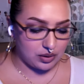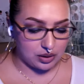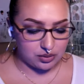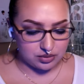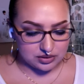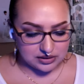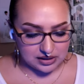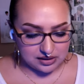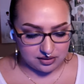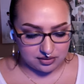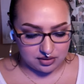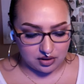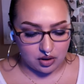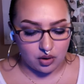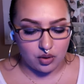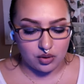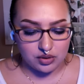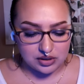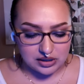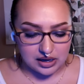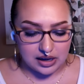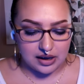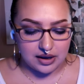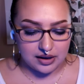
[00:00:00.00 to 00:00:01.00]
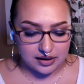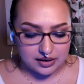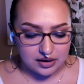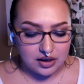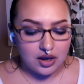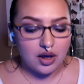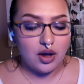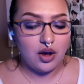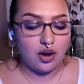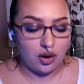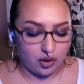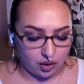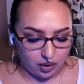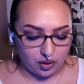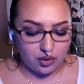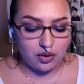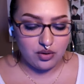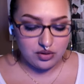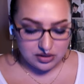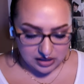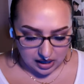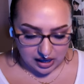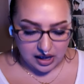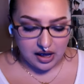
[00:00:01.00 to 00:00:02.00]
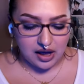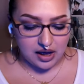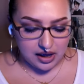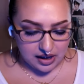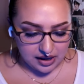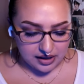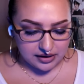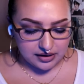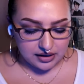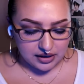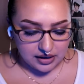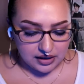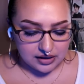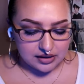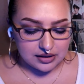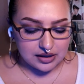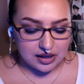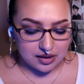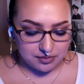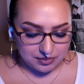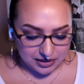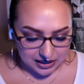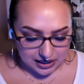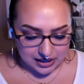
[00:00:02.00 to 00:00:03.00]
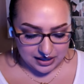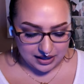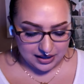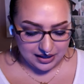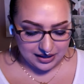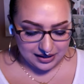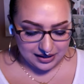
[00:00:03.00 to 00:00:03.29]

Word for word: wrote this. Hold on, hold on. Let me,